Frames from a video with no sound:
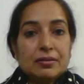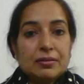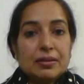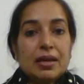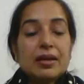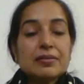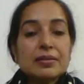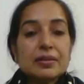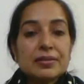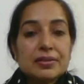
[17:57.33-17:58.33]

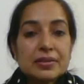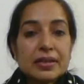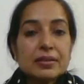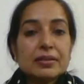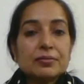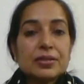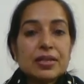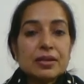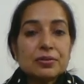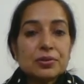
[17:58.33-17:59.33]
as stately, which
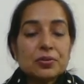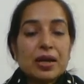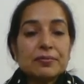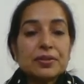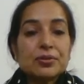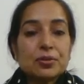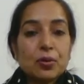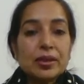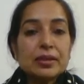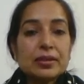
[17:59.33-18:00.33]
should have the
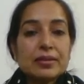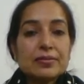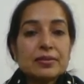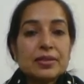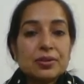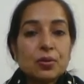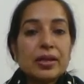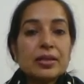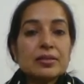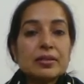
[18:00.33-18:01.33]
royalness, the
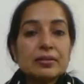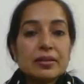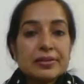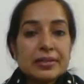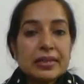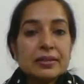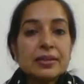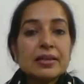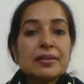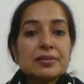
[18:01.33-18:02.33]
royalty, the
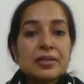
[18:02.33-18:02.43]
stateliness, the